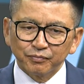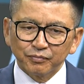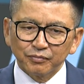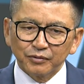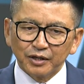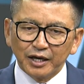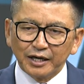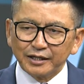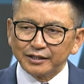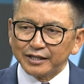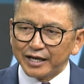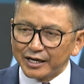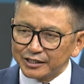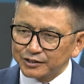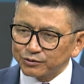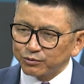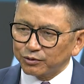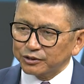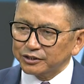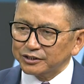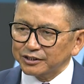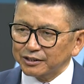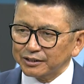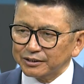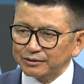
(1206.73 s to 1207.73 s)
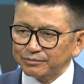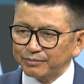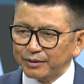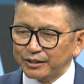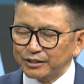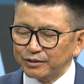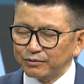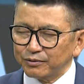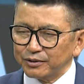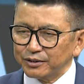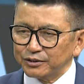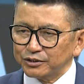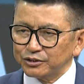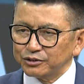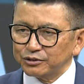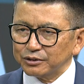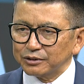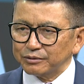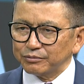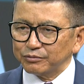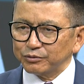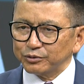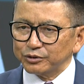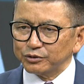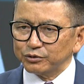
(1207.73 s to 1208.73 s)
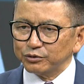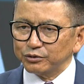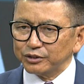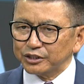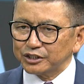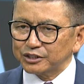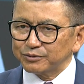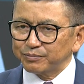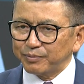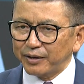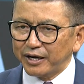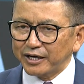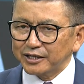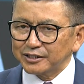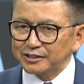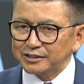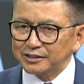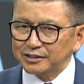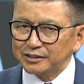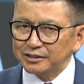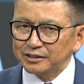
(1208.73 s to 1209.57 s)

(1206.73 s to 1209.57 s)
and that's what, by the way, we do expect.